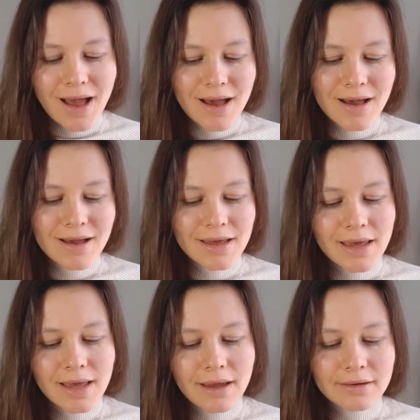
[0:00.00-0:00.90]
Uh,
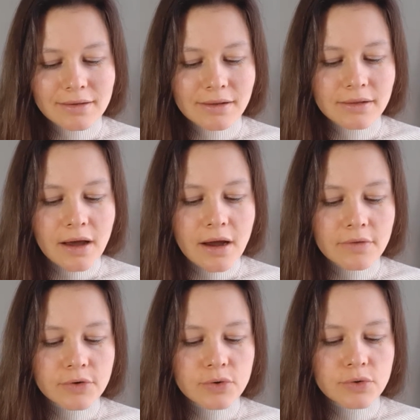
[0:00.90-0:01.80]
and the
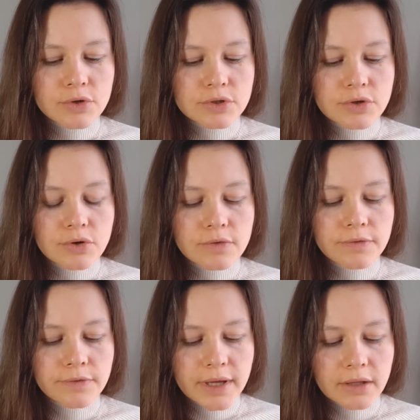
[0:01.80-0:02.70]
love who is her
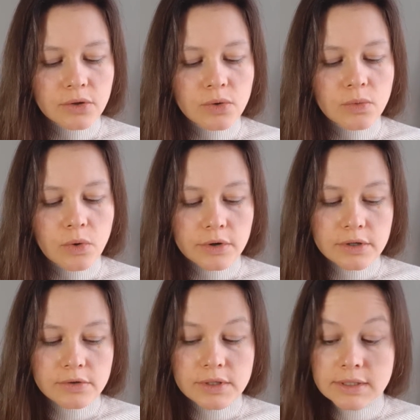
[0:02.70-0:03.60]
fellow
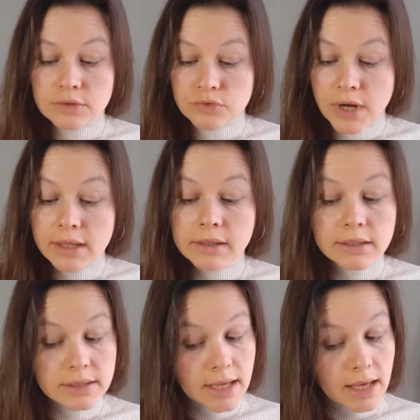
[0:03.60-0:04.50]
worker is rightly
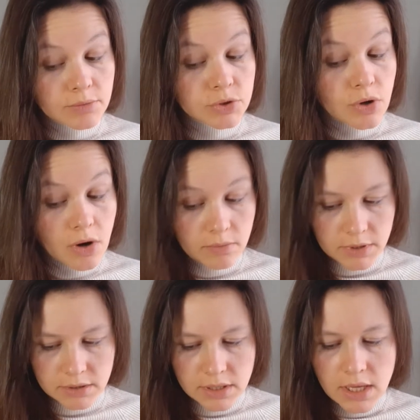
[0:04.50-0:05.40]
named
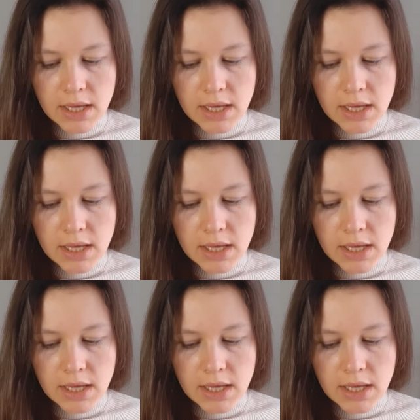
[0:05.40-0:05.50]
common,